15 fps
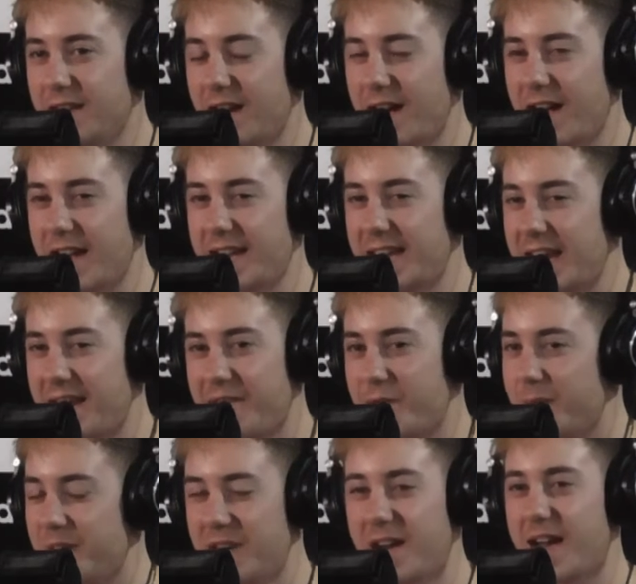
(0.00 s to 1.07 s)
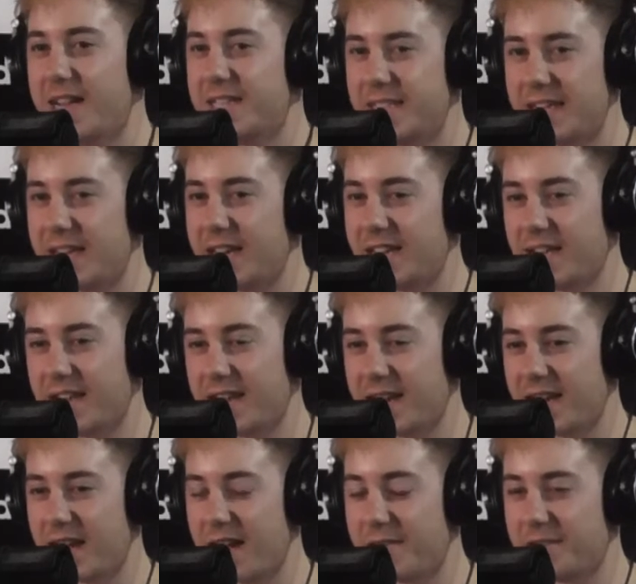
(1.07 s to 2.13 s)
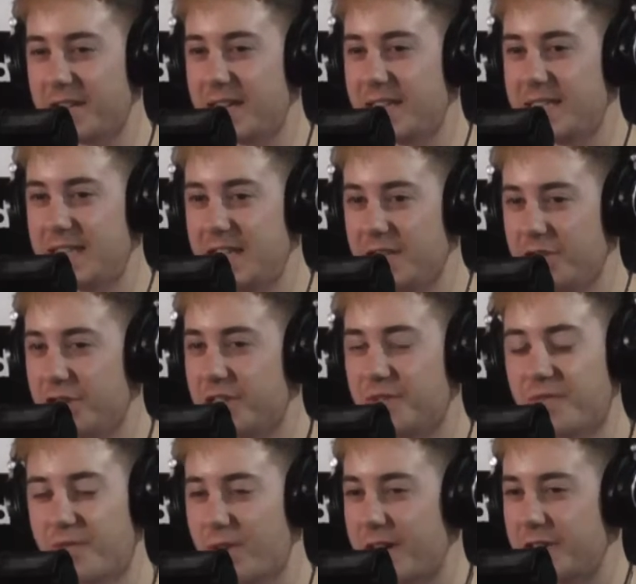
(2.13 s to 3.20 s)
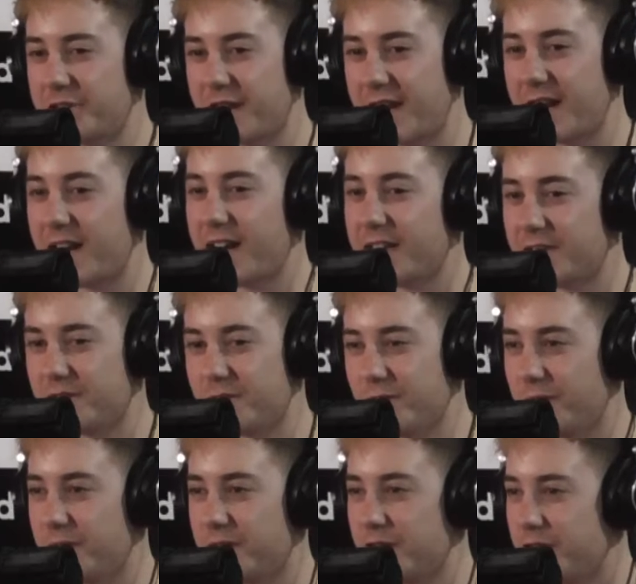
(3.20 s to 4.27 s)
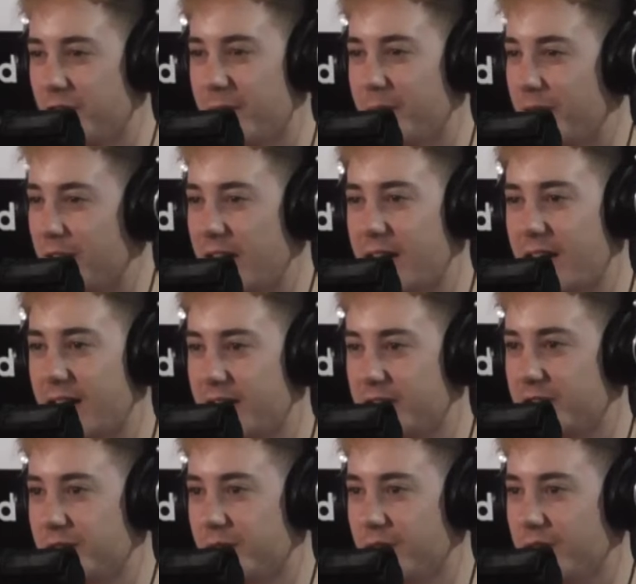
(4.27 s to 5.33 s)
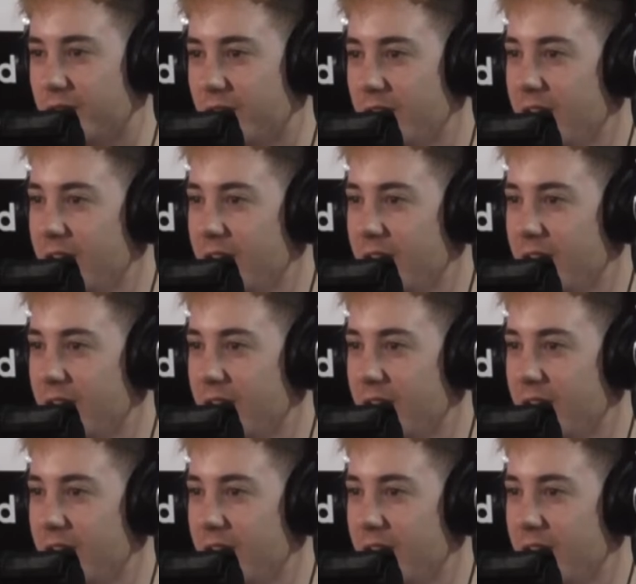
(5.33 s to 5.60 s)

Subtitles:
I gave him the idea. Like, I was 18, just fresh out of high school, the summer out of high school.